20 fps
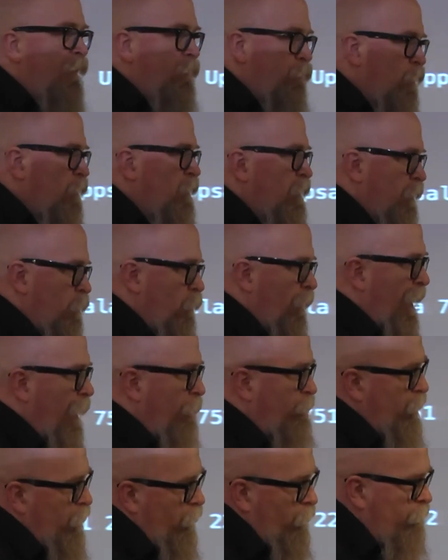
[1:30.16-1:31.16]
that really
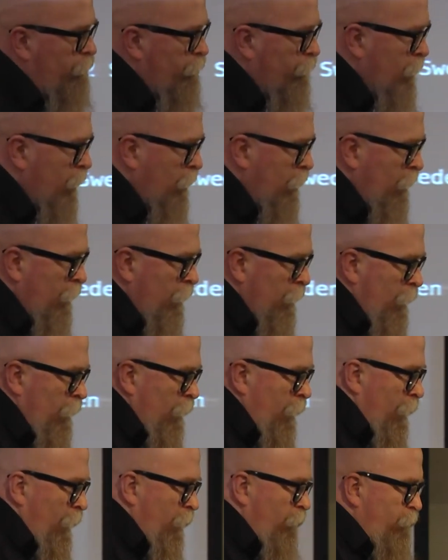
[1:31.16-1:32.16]
grabs you.
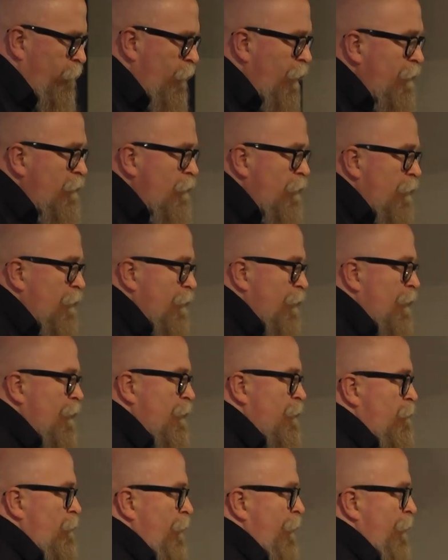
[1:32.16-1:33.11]
And finally, I kind of